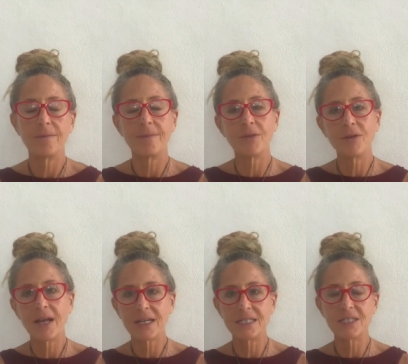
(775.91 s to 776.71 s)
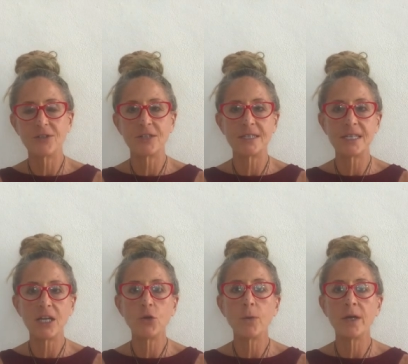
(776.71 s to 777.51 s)
They're not considered
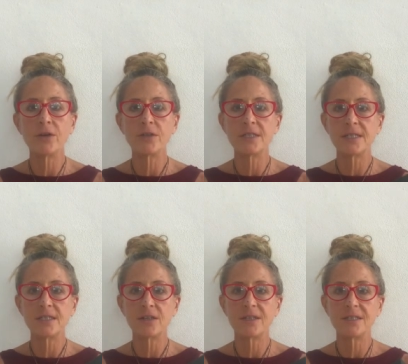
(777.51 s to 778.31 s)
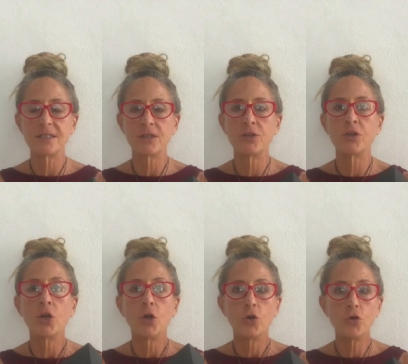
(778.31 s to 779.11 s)
attenuators. These are considered
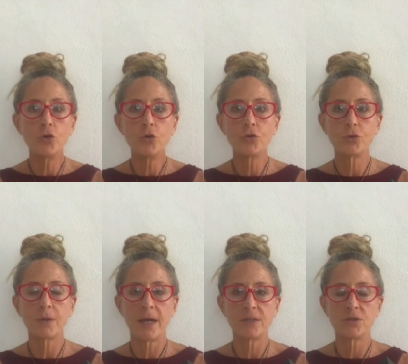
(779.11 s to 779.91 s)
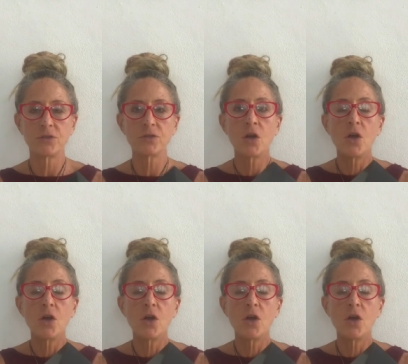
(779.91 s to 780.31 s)
neutralizers.